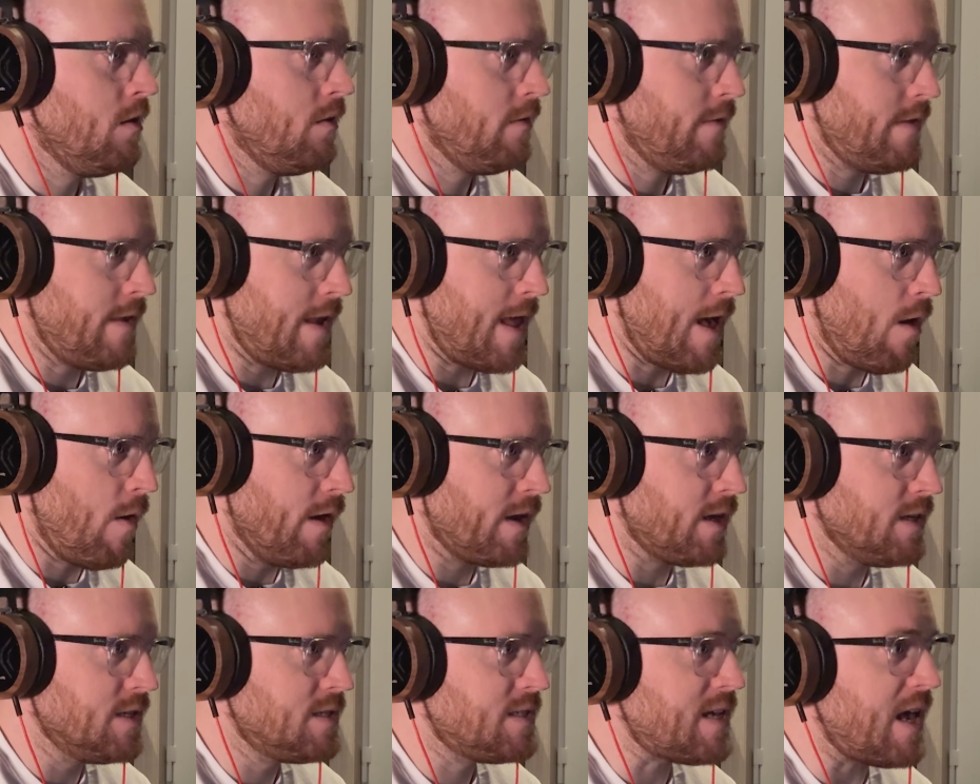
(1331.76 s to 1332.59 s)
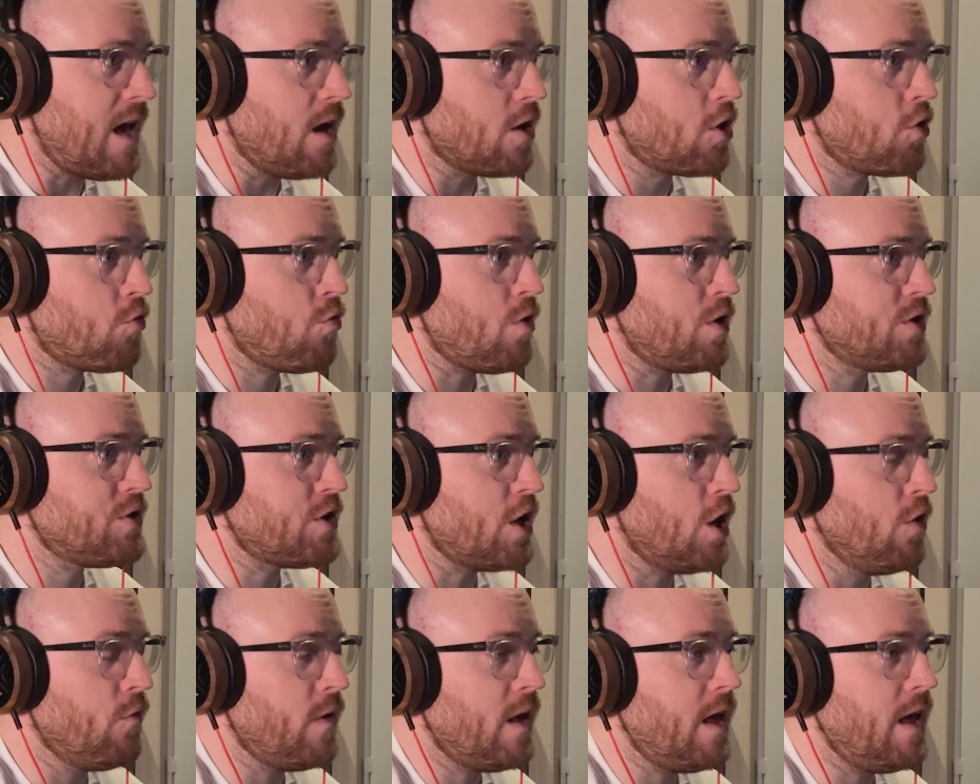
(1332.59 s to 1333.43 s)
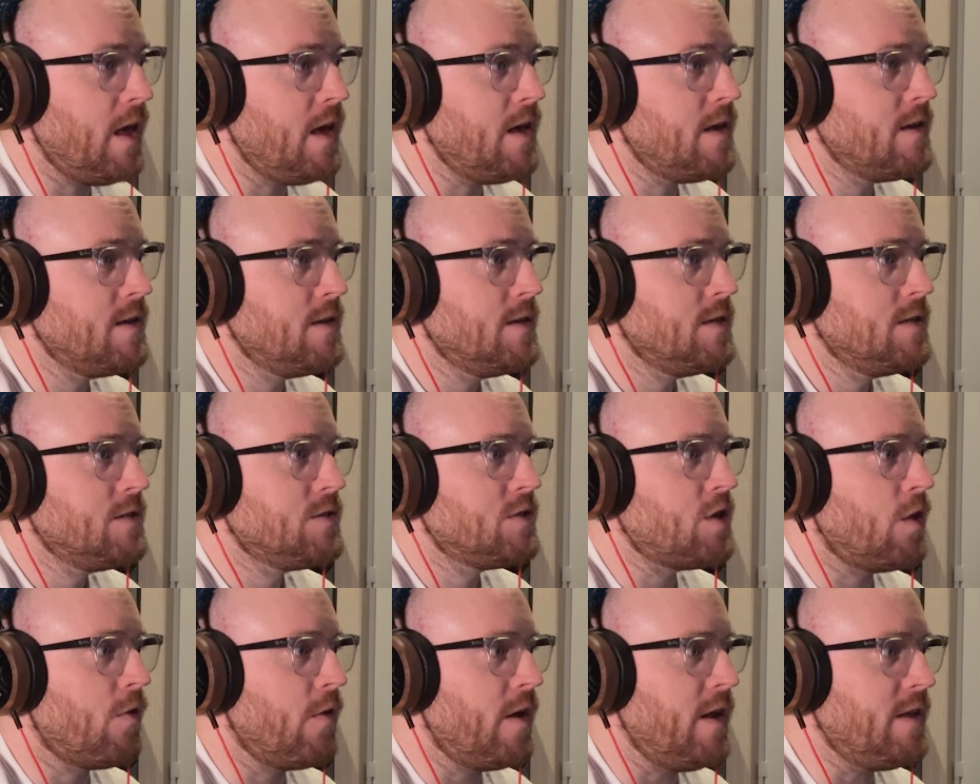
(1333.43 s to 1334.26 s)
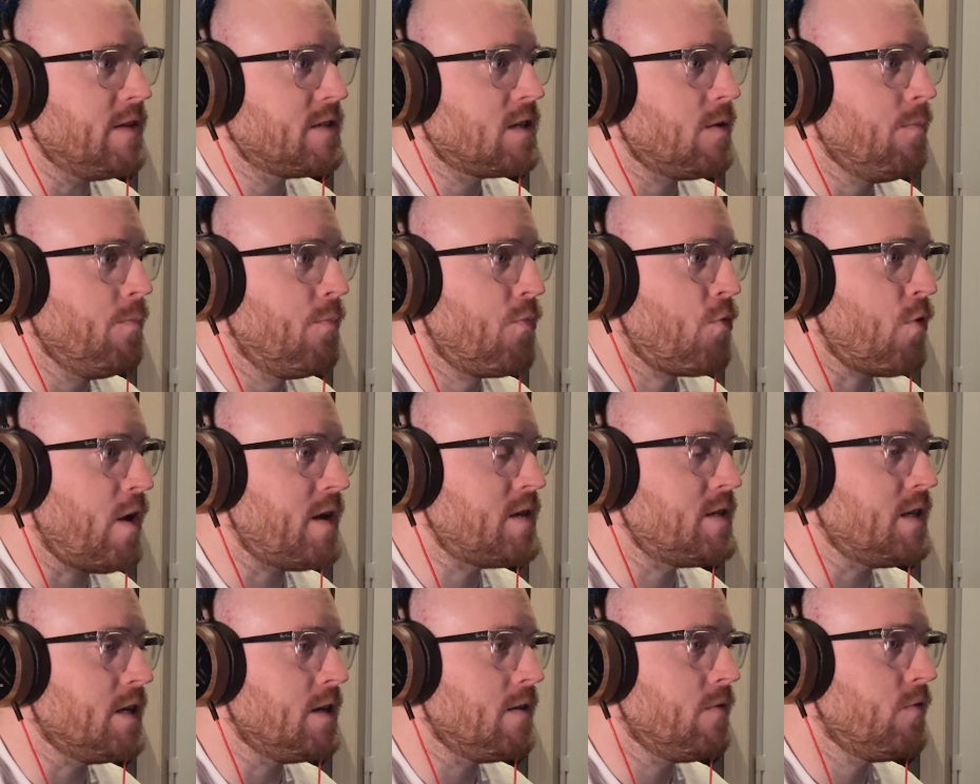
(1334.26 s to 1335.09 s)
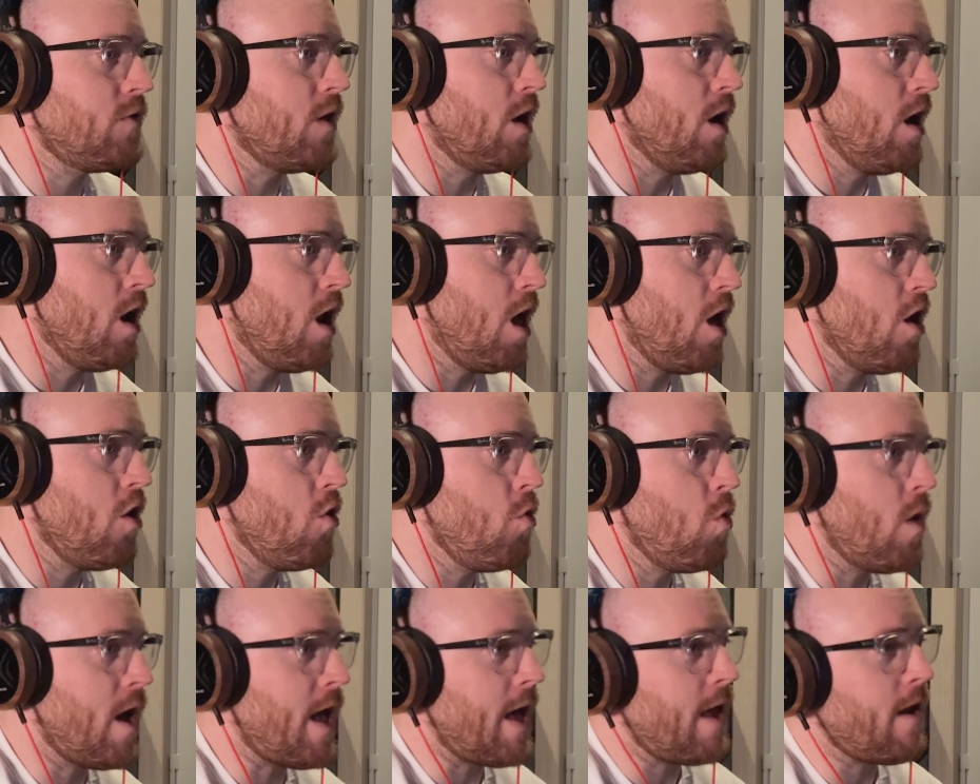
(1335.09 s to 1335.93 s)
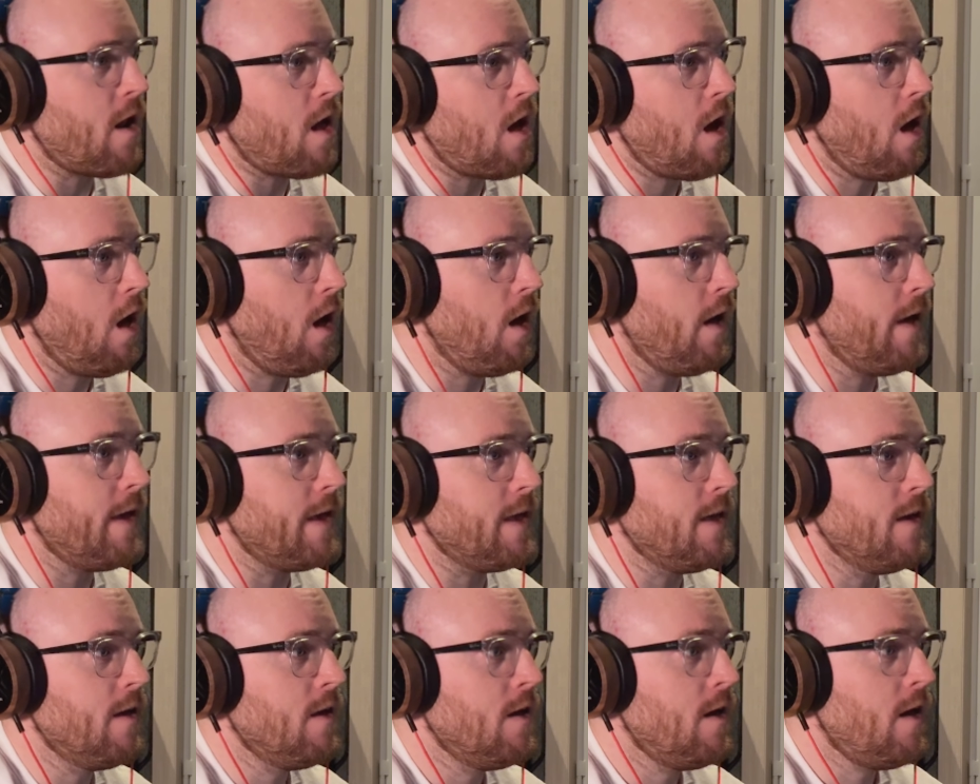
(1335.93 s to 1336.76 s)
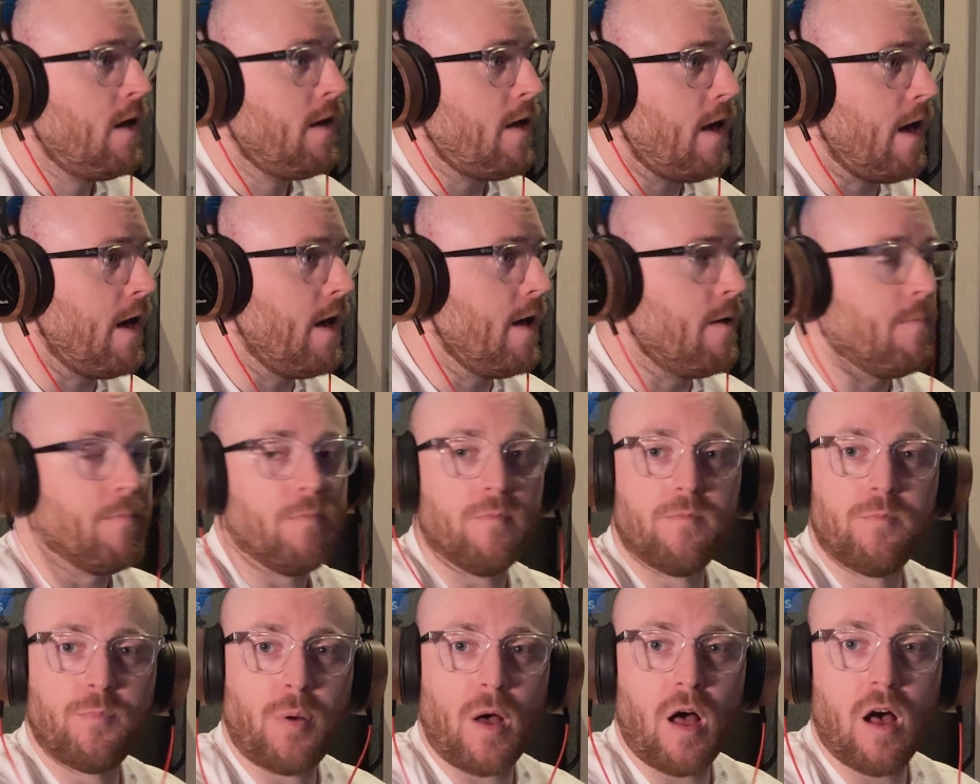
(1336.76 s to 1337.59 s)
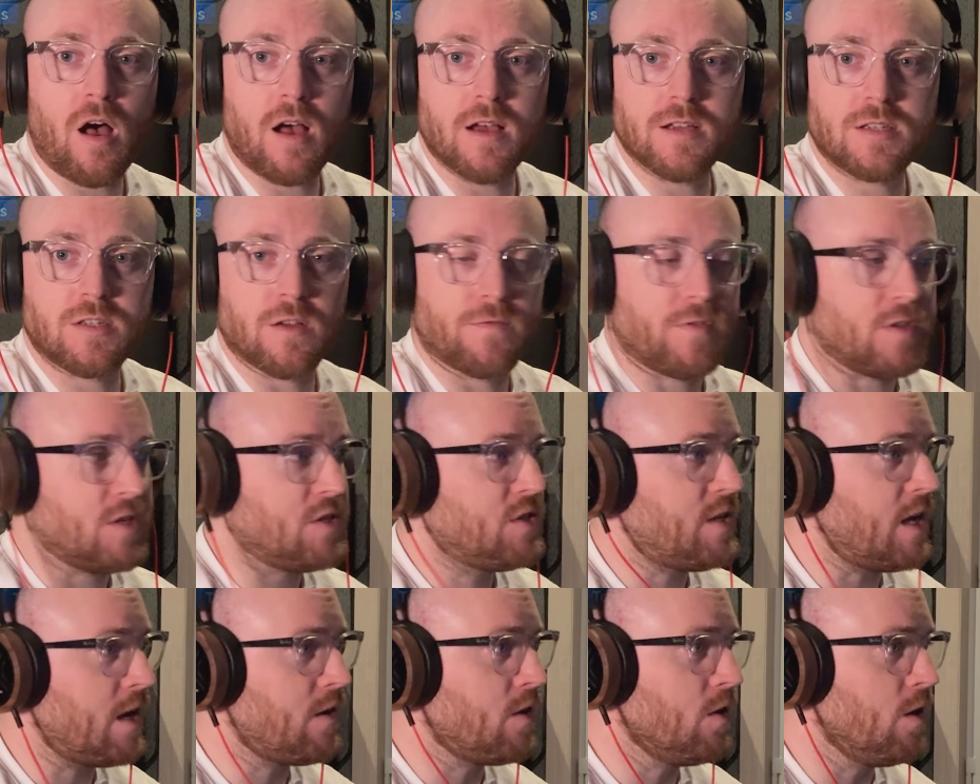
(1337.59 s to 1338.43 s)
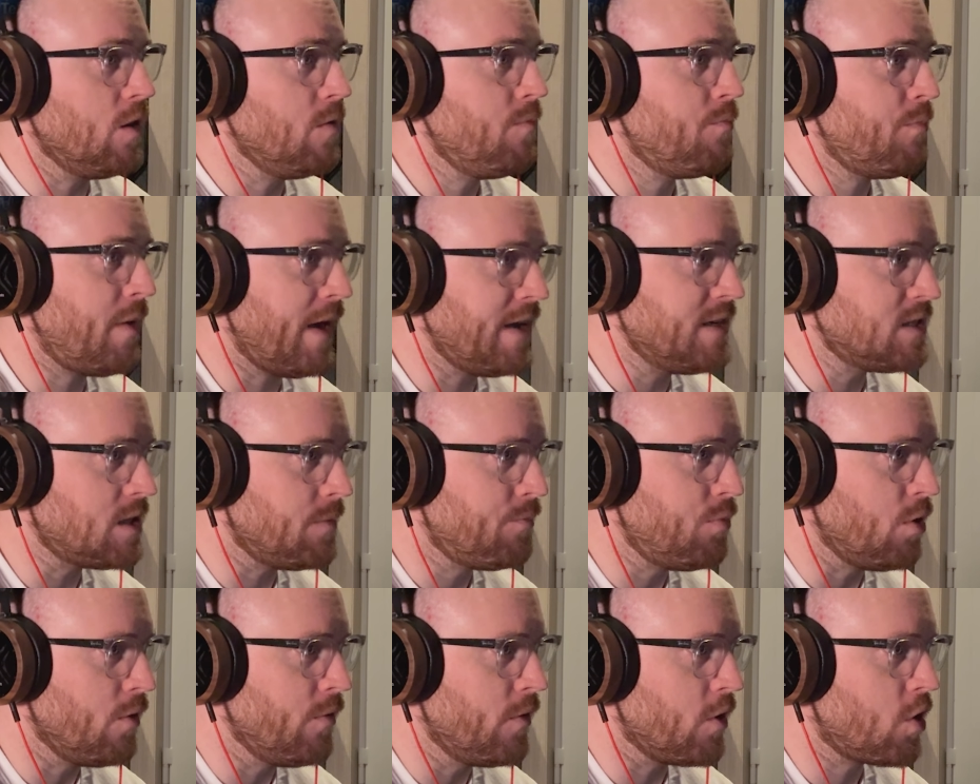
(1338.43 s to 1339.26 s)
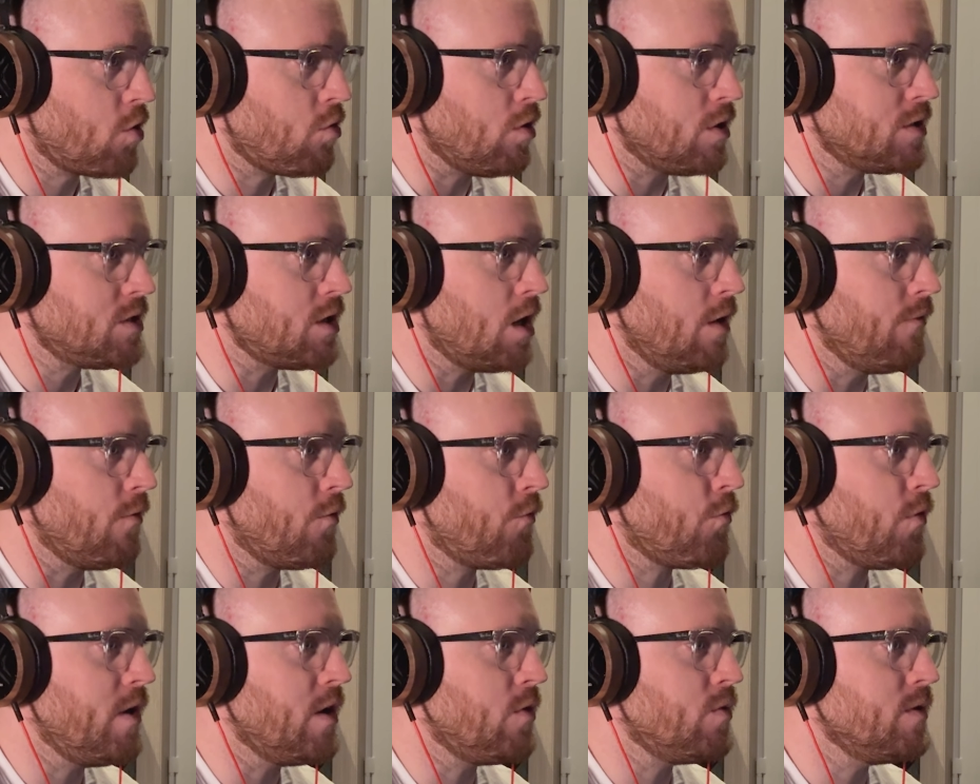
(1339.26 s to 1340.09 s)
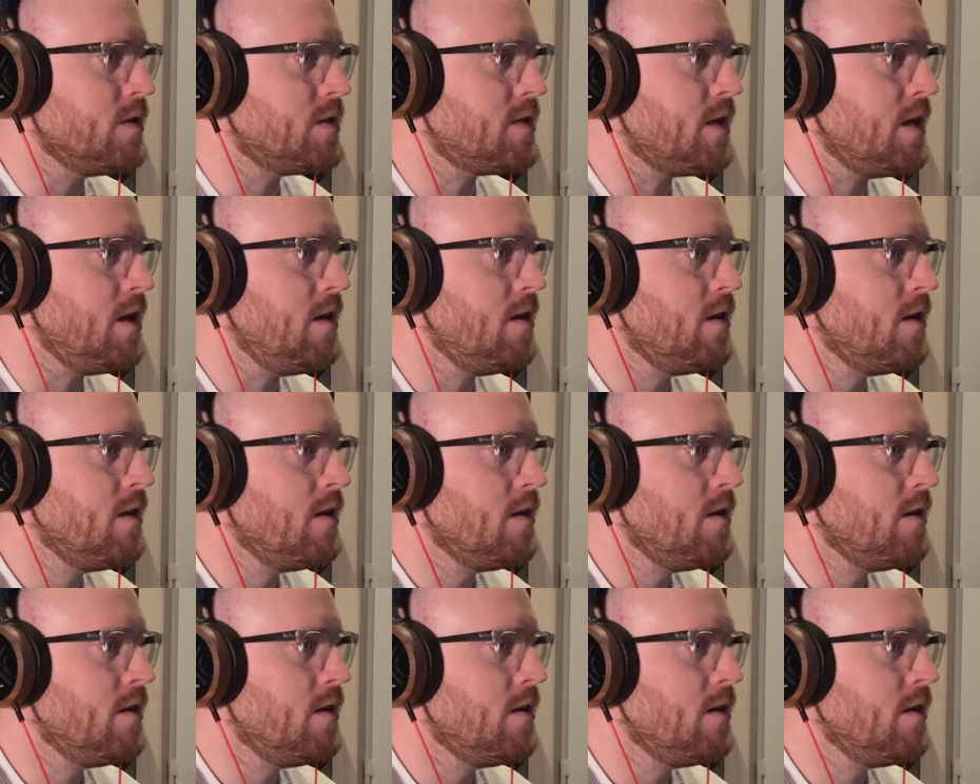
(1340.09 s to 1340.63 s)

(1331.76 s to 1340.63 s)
Now I can set a crossover here so that it's compressing the low and high parts of the signal based upon the crossover frequency.